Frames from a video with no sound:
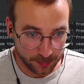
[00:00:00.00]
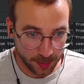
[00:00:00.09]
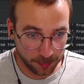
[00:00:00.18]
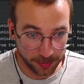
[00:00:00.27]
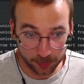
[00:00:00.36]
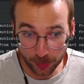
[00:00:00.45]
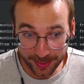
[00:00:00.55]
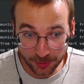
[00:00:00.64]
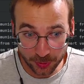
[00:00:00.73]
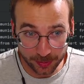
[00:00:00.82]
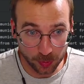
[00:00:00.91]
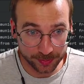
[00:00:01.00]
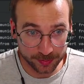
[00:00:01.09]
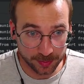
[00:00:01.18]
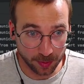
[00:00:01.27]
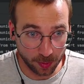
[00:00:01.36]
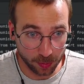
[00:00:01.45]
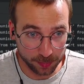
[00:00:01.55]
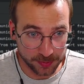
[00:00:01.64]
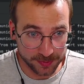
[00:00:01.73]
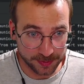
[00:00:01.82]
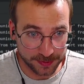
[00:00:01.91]
But we actually want
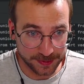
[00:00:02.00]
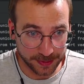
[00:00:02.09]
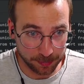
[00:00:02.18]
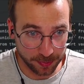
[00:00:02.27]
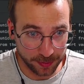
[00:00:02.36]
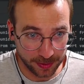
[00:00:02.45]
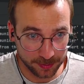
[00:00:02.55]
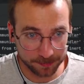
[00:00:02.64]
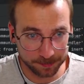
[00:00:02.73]
almost the same thing.